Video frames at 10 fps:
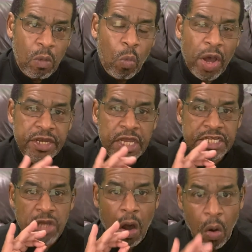What
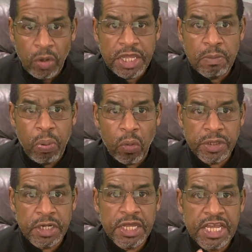is only
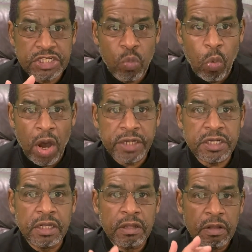important is what
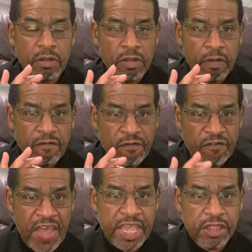
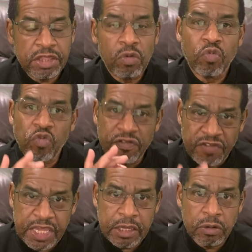faith
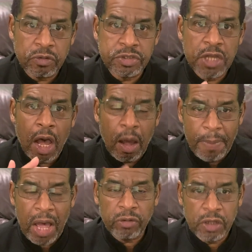reveals
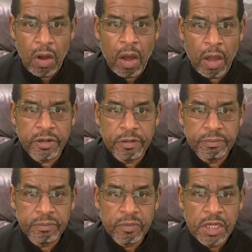about God.
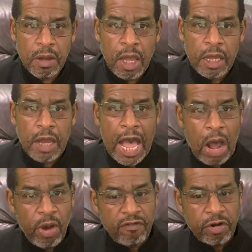
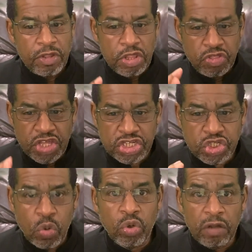However, this
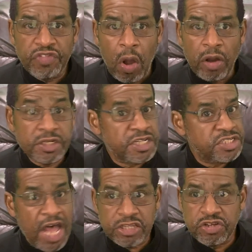school of thought does
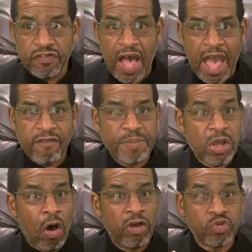not survive
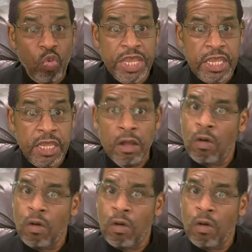because we,